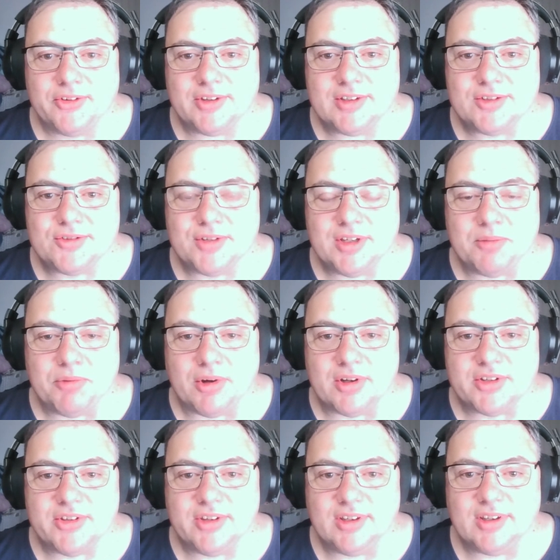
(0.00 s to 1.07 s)
enjoy your
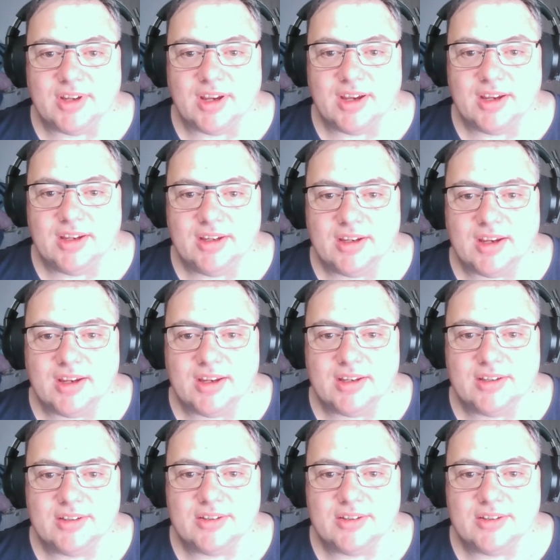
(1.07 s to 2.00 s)
Boxing Day, and